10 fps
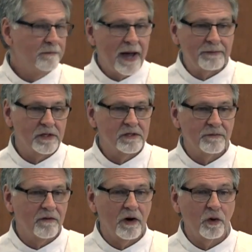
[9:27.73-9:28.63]
and the
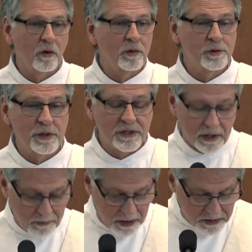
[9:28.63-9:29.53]
baptism of our Lord, which we
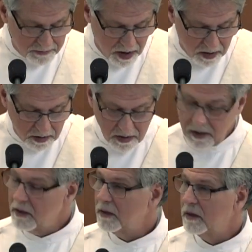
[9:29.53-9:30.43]
celebrate tomorrow,
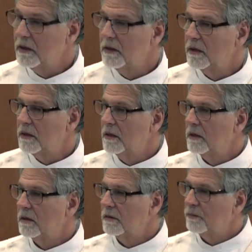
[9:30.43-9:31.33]

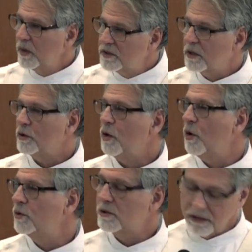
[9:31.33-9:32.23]
brings a
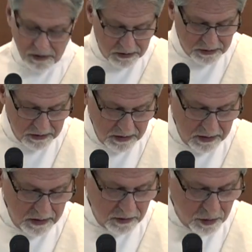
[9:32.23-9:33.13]
close to this
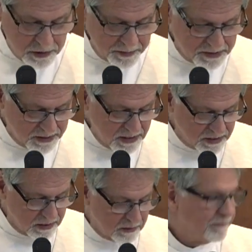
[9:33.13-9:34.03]
Christmas
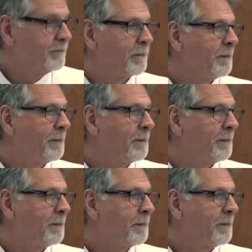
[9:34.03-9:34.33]
season.